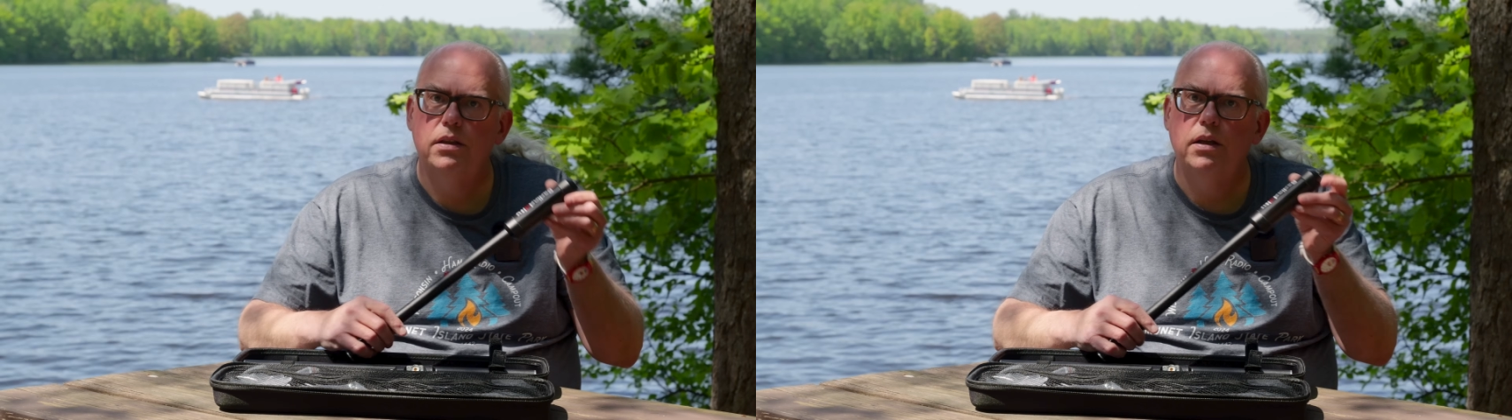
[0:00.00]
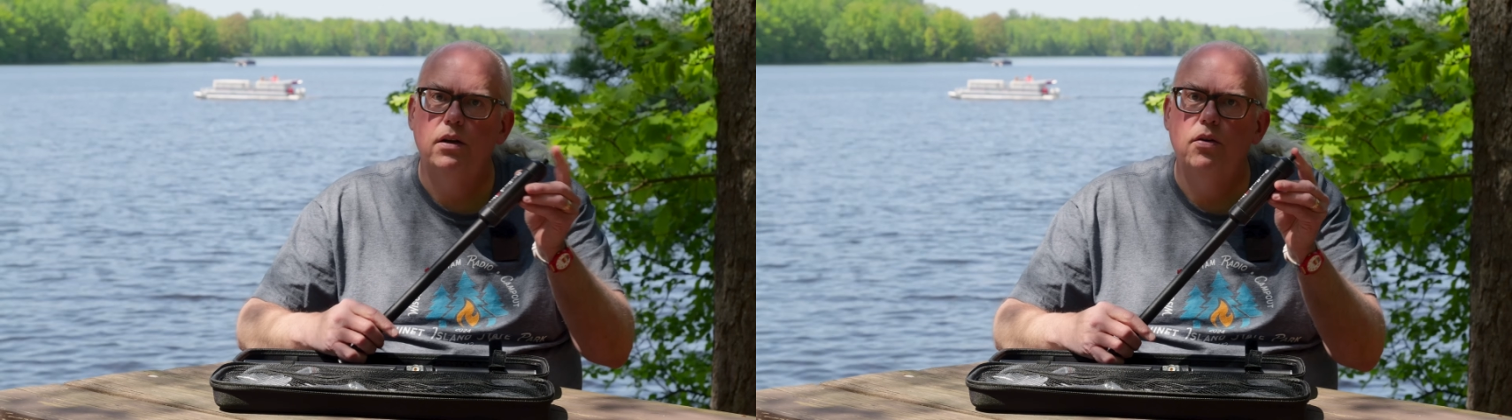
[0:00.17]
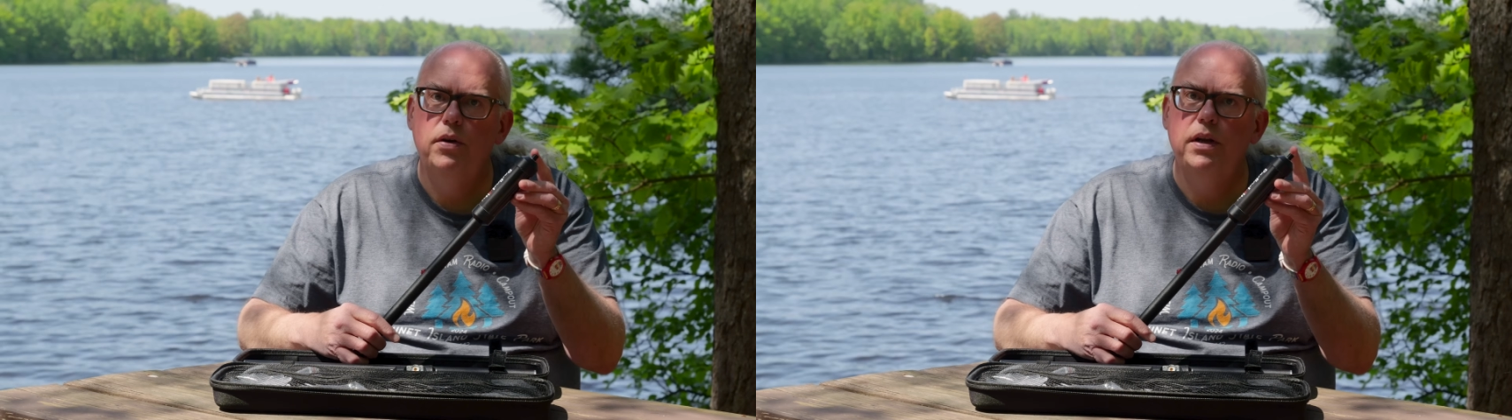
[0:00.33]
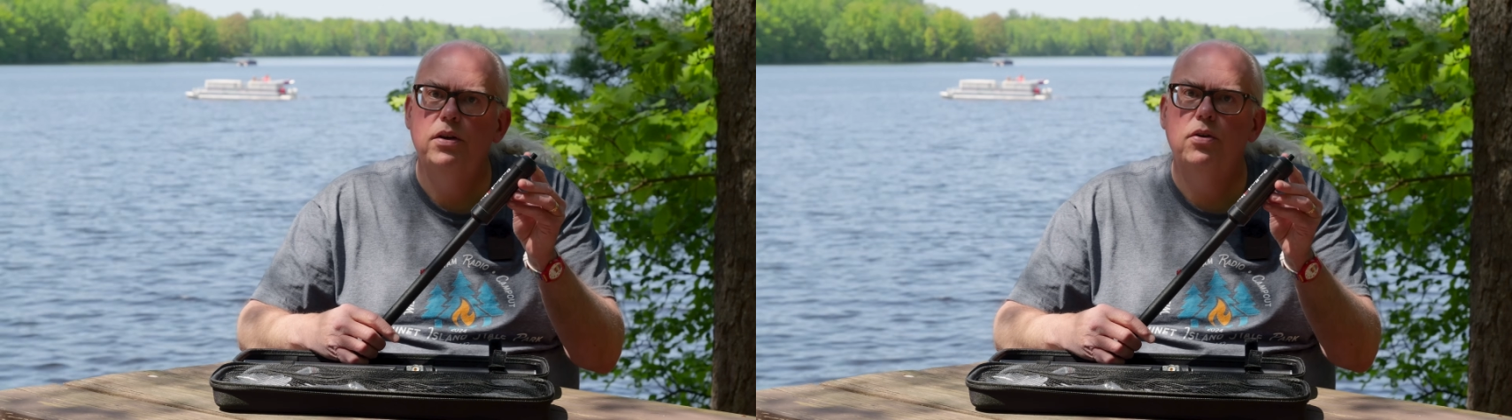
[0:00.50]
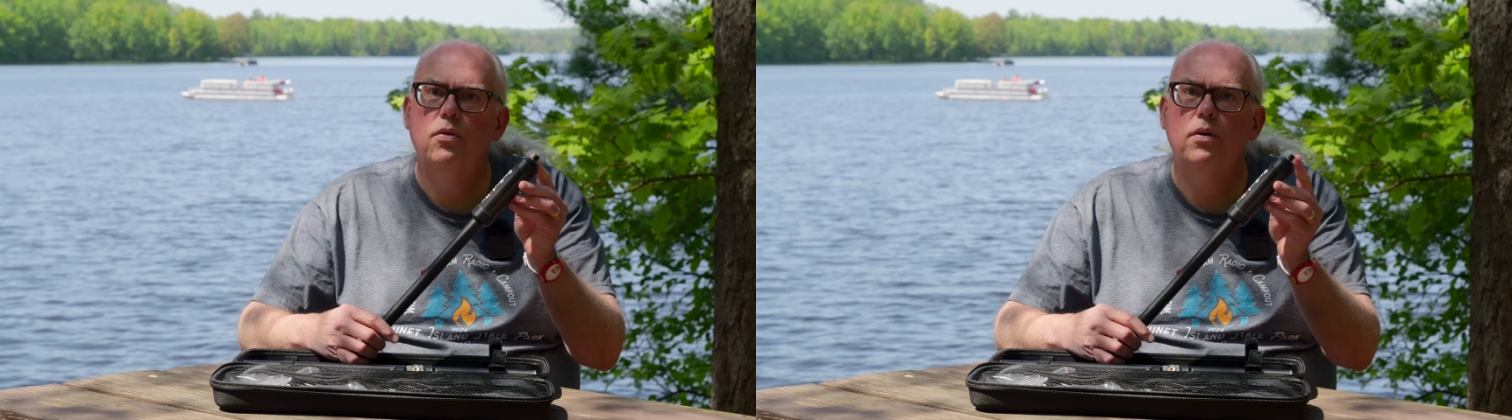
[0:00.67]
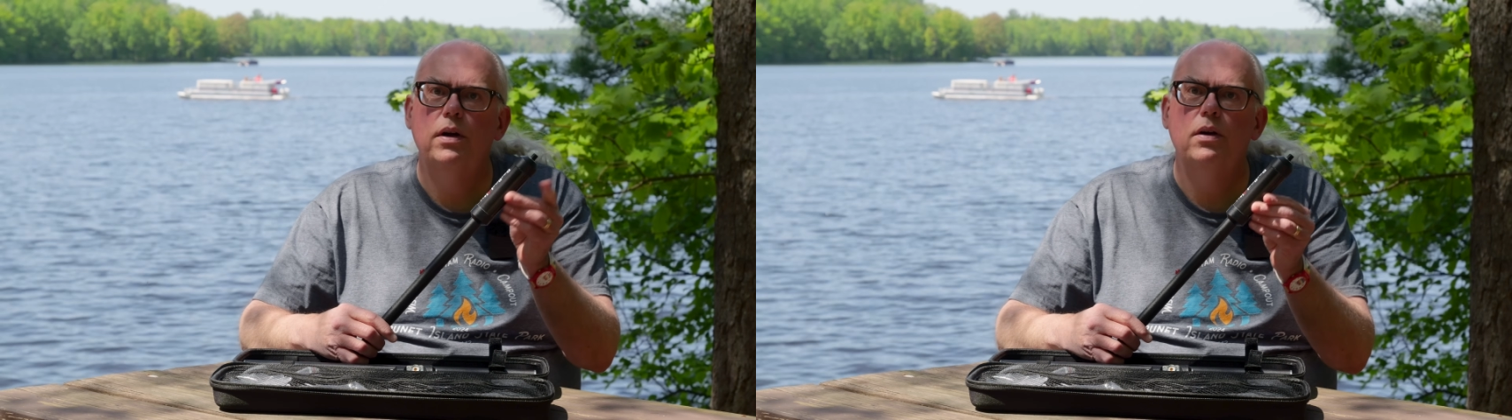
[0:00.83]
the loading
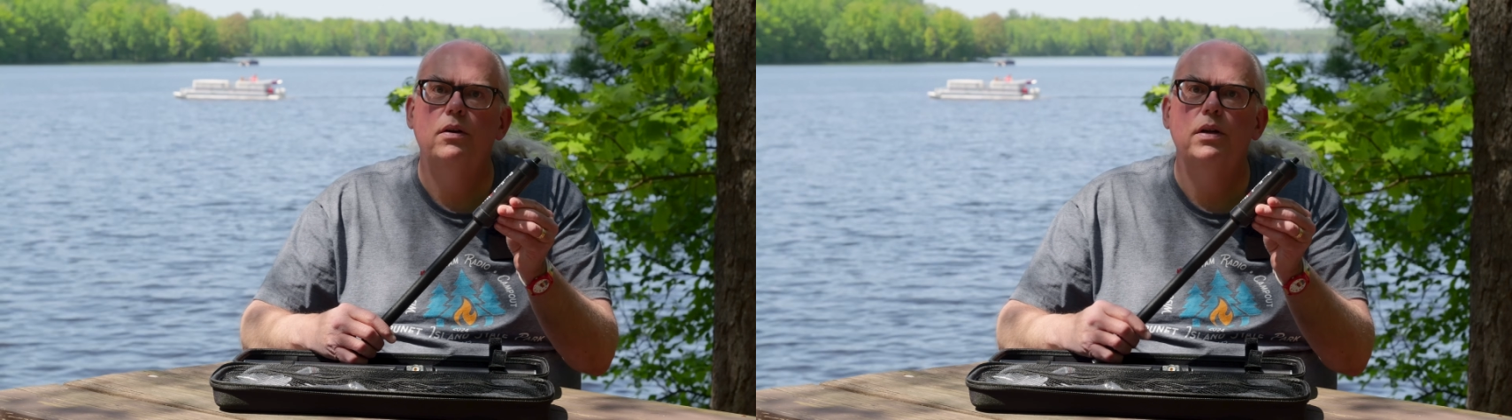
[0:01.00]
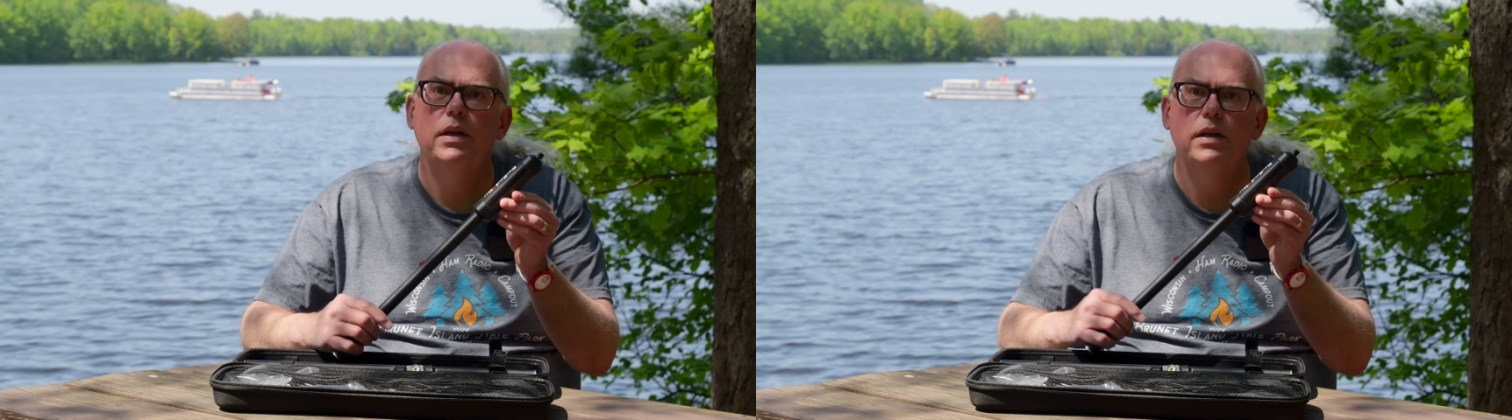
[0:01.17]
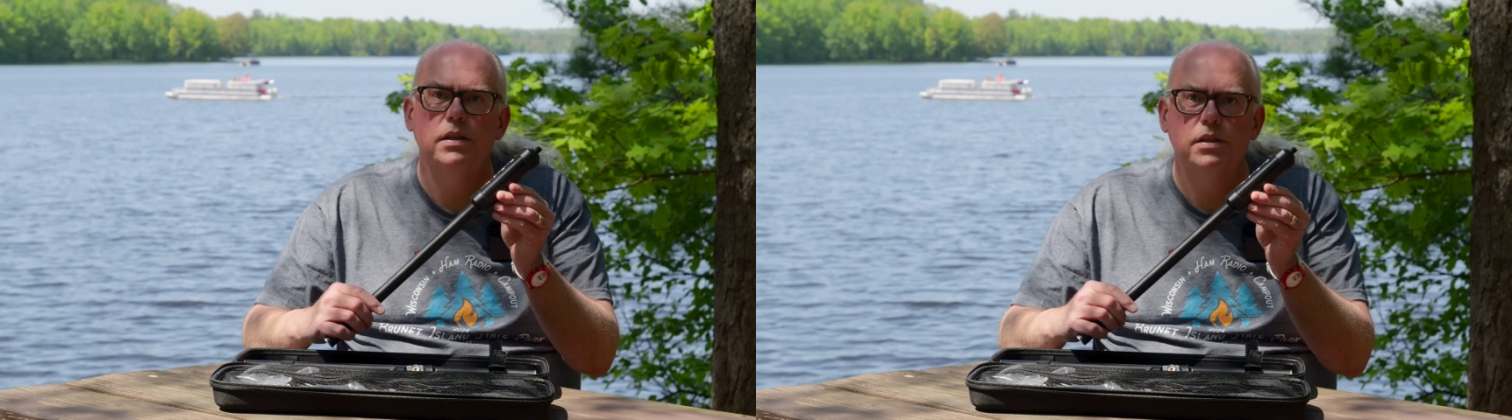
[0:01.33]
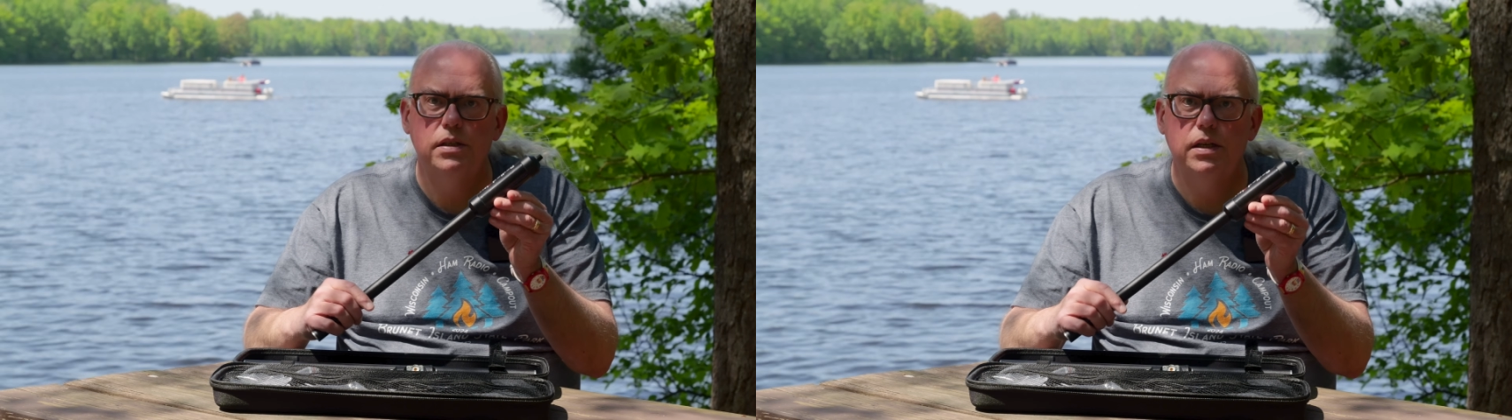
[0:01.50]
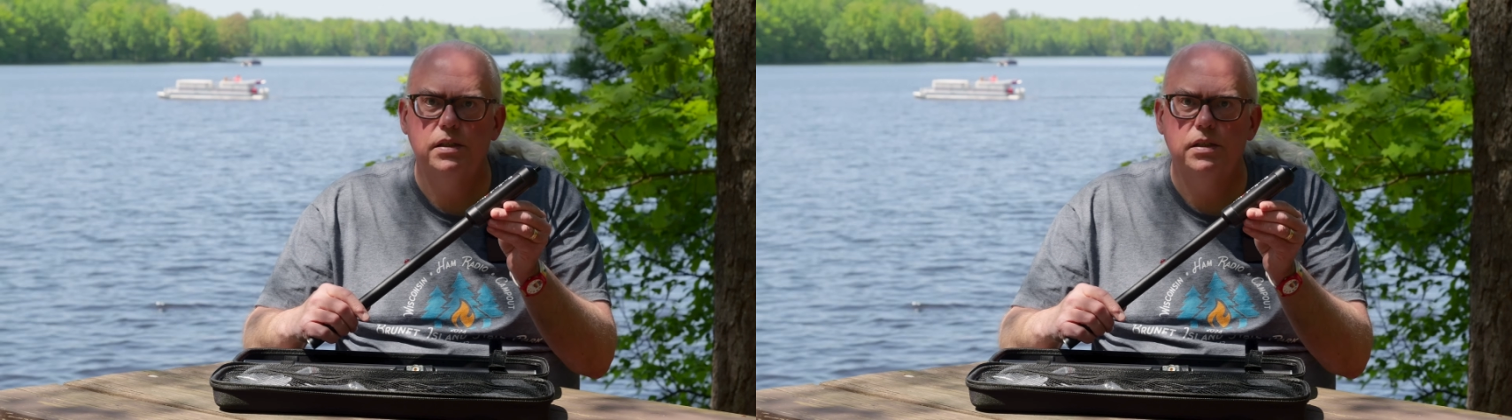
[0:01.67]
coil is